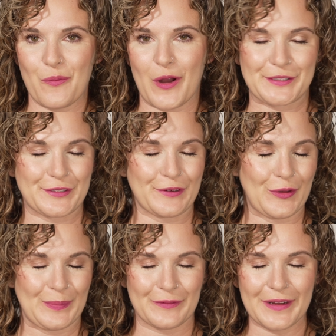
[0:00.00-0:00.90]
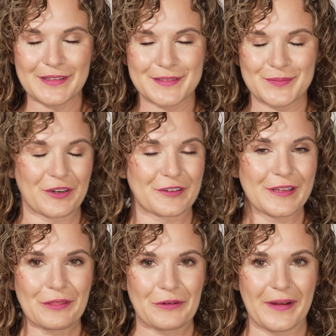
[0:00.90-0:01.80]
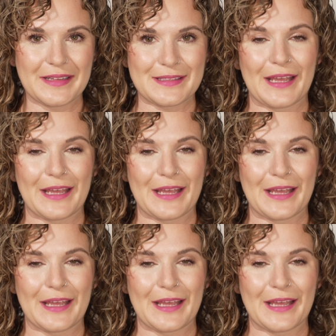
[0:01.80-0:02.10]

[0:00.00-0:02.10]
and watch your open rates, your click-through rates,